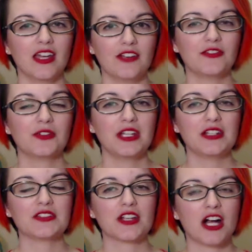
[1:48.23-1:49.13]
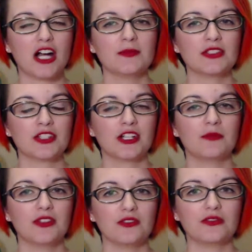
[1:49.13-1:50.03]
Evergreen is a common
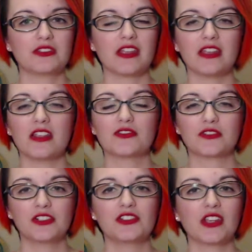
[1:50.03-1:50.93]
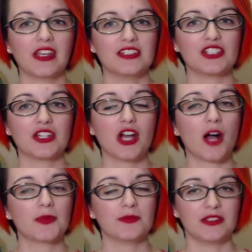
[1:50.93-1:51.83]
term used in search engine
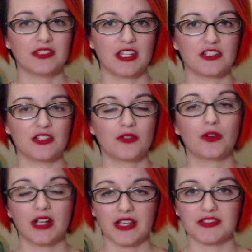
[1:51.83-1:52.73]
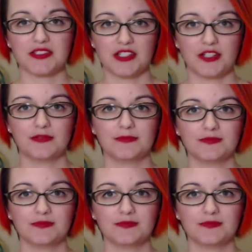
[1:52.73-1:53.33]
optimization, or SEO.